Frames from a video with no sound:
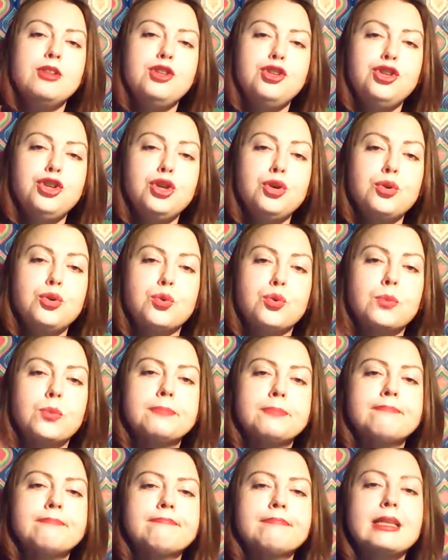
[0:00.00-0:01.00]
2,
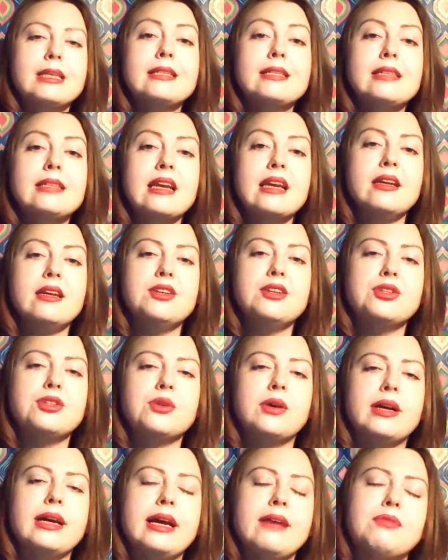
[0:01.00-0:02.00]
second issue
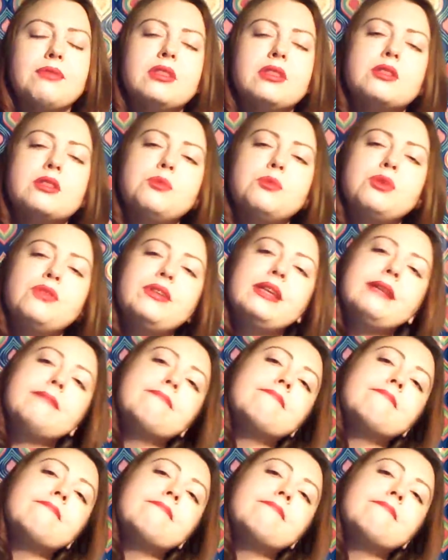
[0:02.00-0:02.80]
I have with this movie,